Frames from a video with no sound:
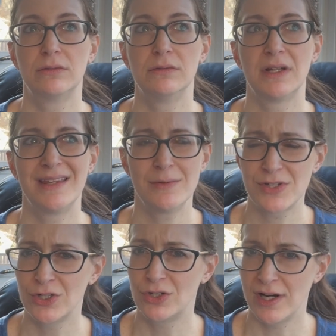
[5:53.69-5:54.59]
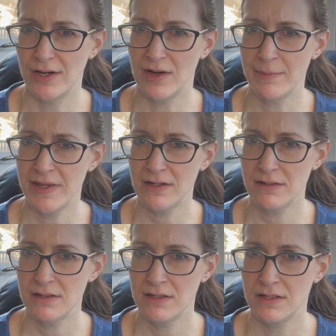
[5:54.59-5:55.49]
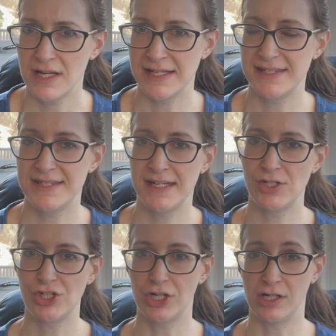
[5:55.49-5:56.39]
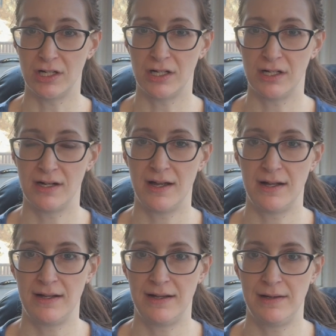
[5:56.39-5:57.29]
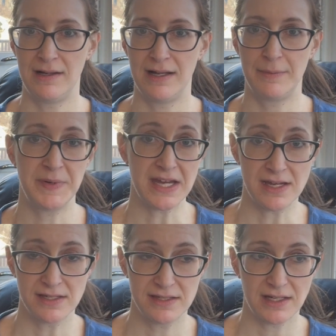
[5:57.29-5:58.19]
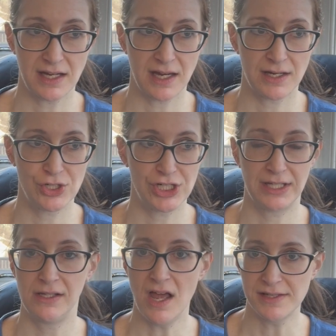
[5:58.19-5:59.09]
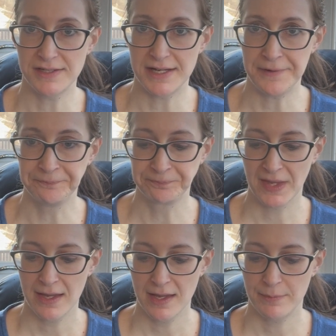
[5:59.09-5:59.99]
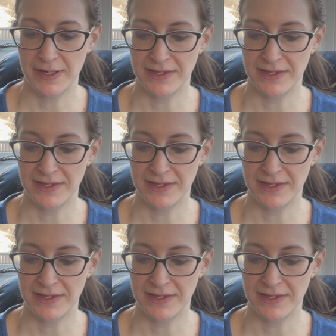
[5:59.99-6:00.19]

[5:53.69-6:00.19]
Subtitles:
think it was her great grandmother had stitched her a piece and she had lost it, but